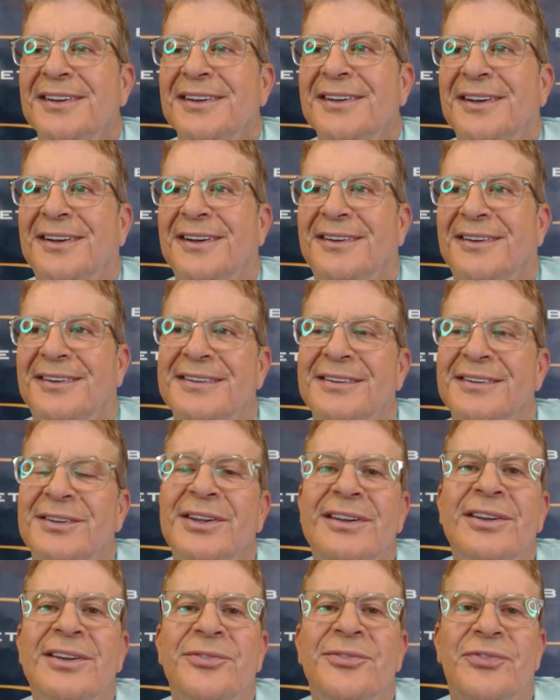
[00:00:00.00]
Yeah, so
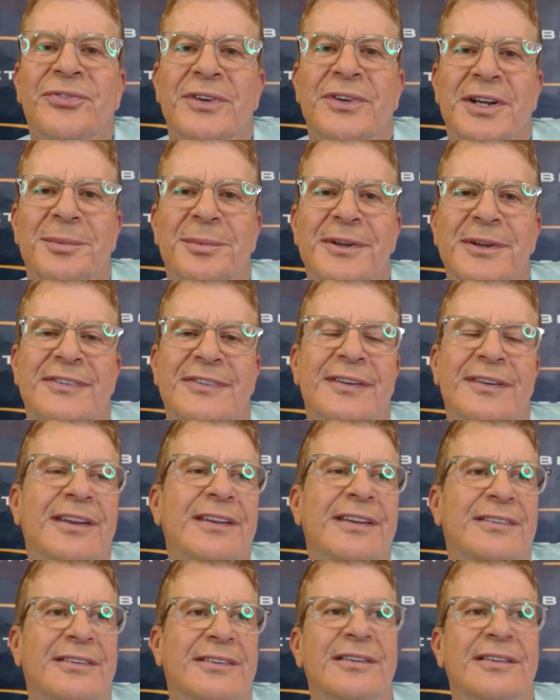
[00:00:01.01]
good for him. Listen,
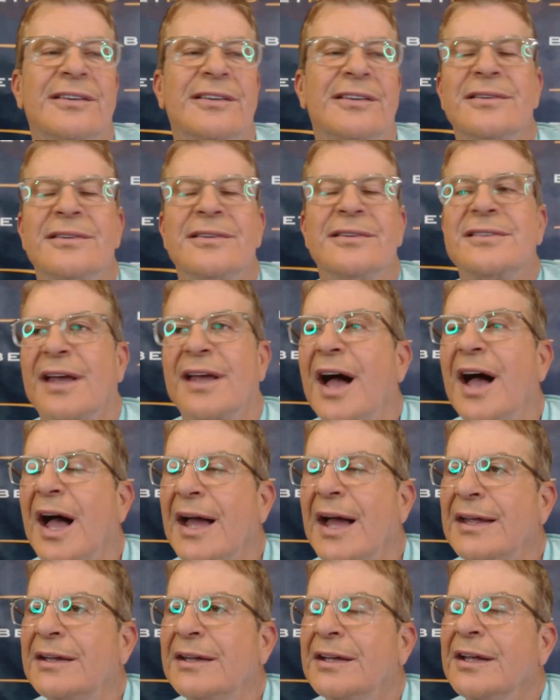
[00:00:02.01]
he's a good
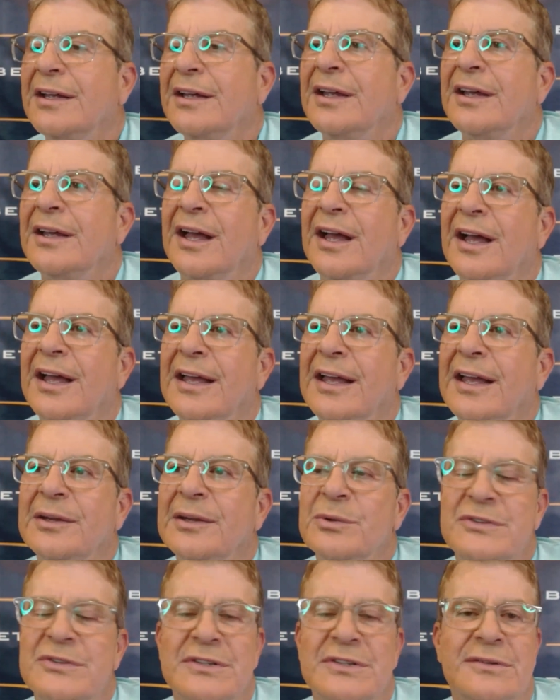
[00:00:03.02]
guy, and he
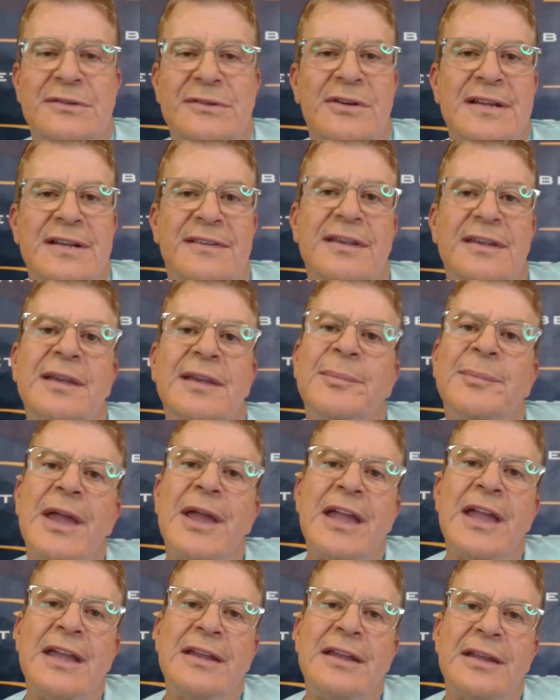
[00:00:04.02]
was a great
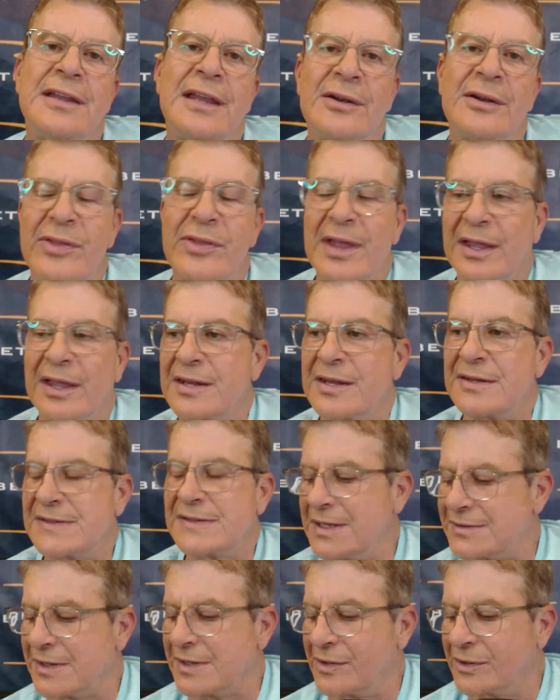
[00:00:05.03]
teammate and all that kind of
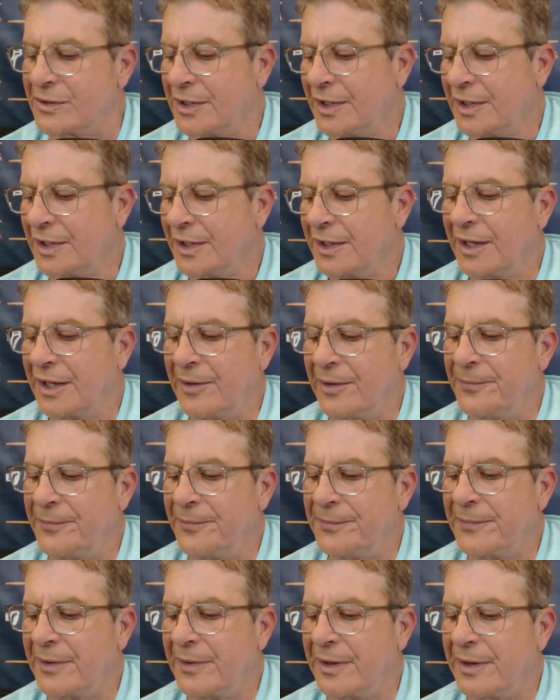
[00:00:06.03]
stuff. So
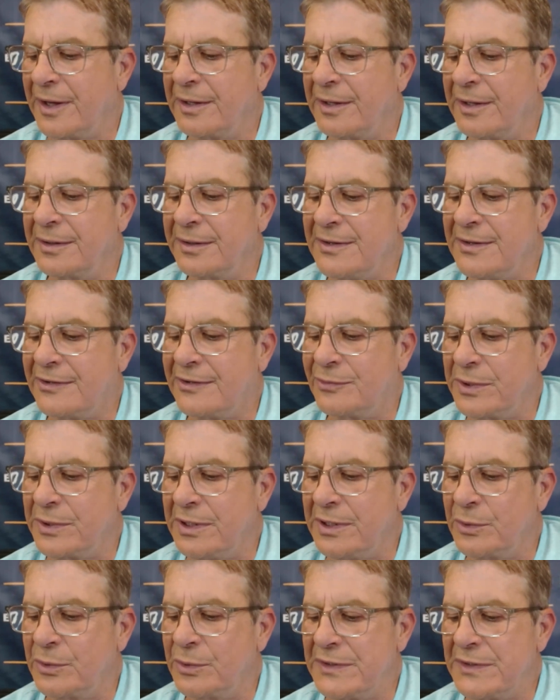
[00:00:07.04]
at least
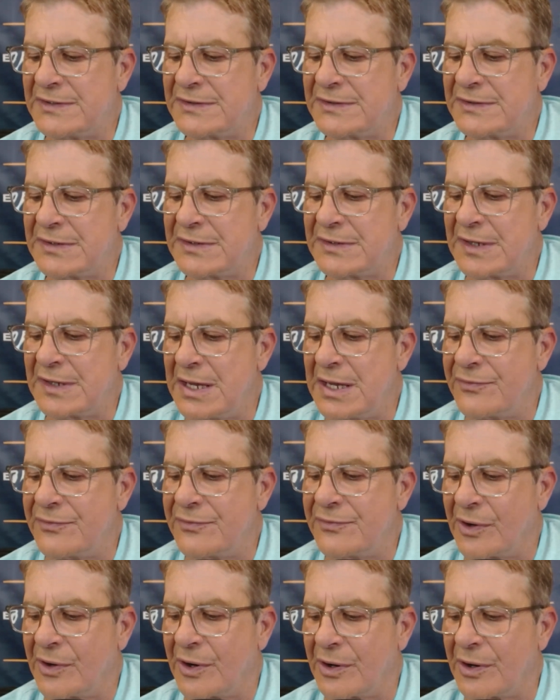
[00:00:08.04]
we save
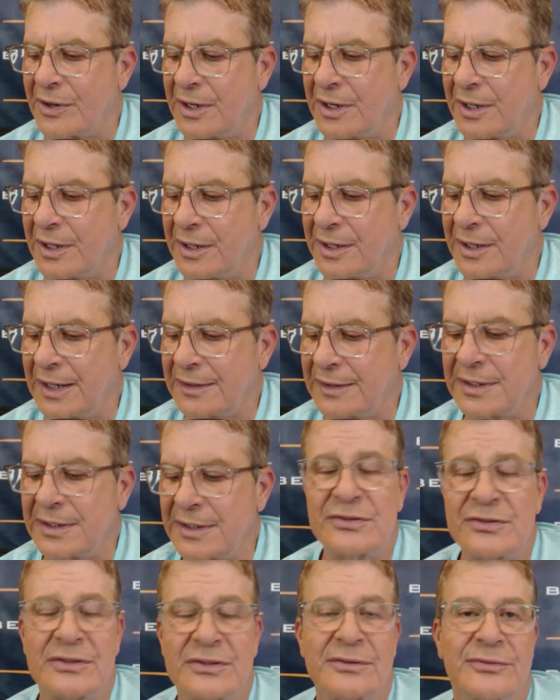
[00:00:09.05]
our
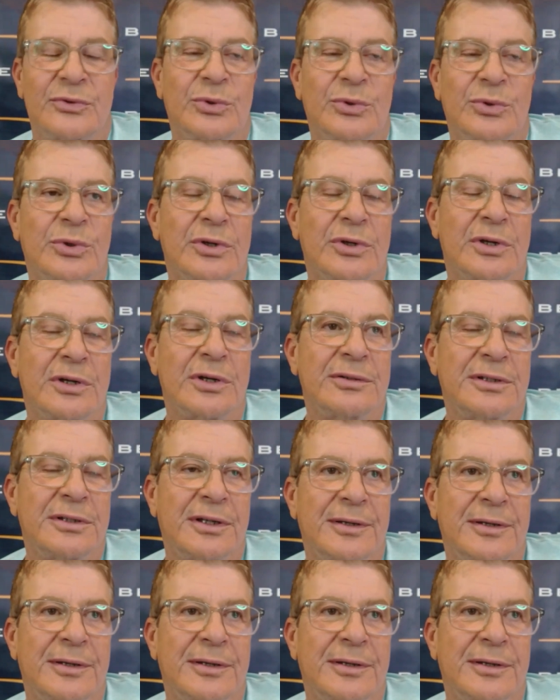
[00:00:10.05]
adulation for